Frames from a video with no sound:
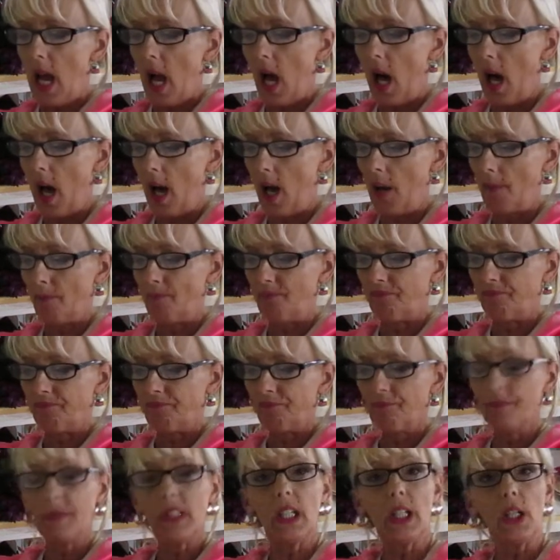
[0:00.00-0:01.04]
Um,
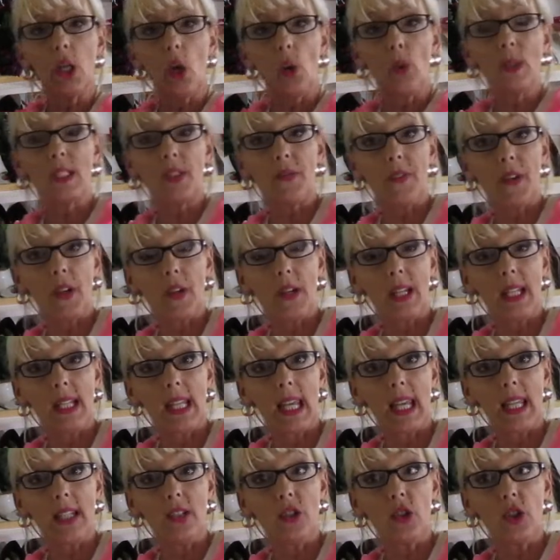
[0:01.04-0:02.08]
you know, it's very
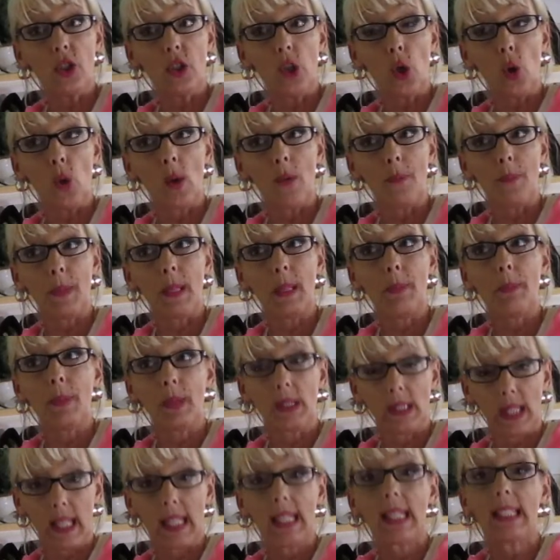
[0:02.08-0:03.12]
nice. You know, if people
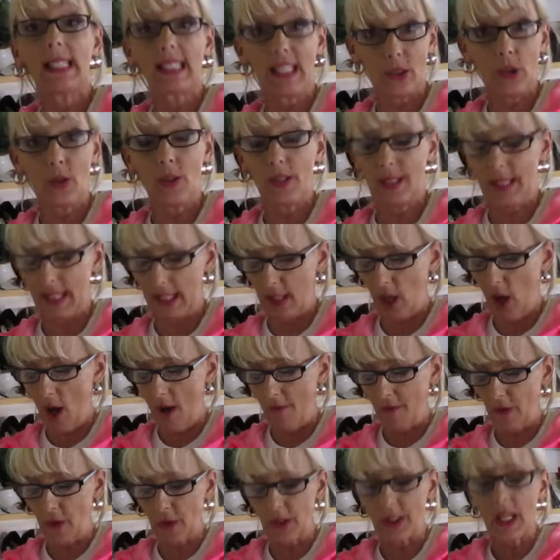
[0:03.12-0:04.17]
like it, then you can send
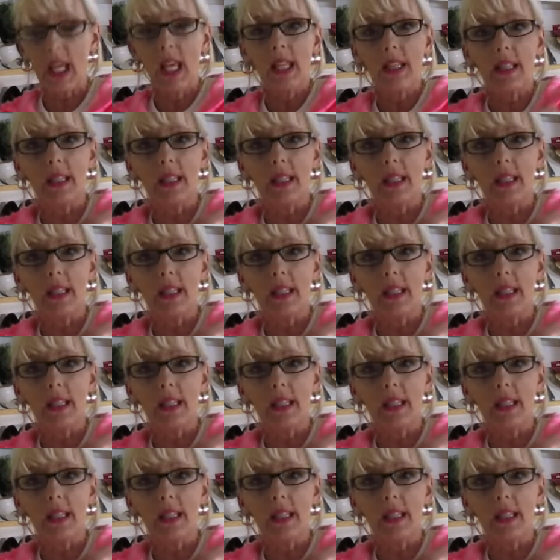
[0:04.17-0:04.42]
offers.